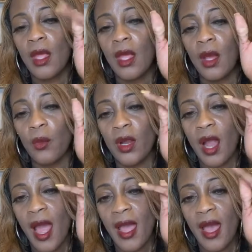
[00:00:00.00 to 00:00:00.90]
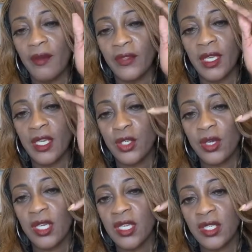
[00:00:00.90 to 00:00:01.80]
where I have the Get Your
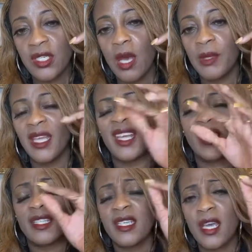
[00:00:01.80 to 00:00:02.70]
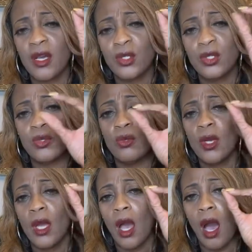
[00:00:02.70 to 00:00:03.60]
Ish Summit, and it tells you
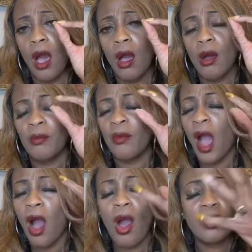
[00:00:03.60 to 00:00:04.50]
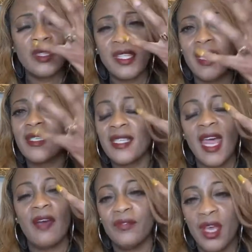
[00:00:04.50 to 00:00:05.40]
um, all the things that
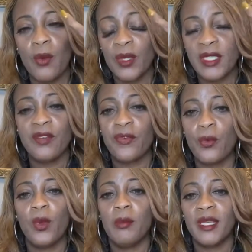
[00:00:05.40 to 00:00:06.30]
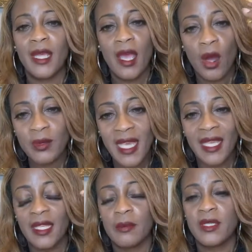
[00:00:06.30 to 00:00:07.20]
I've done with different women to help take
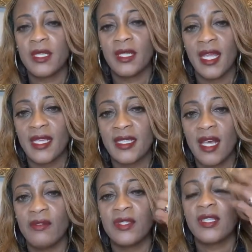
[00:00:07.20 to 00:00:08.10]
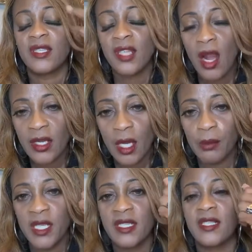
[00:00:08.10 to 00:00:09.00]
them to the next level, to start their
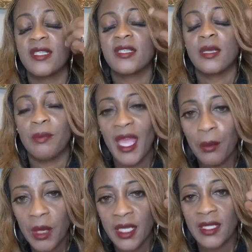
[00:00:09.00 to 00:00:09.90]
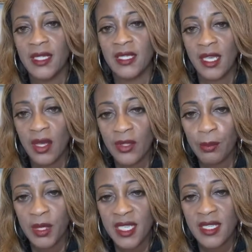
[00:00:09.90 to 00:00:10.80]
businesses, to make money, to scale their
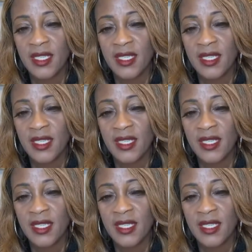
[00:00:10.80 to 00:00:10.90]
business.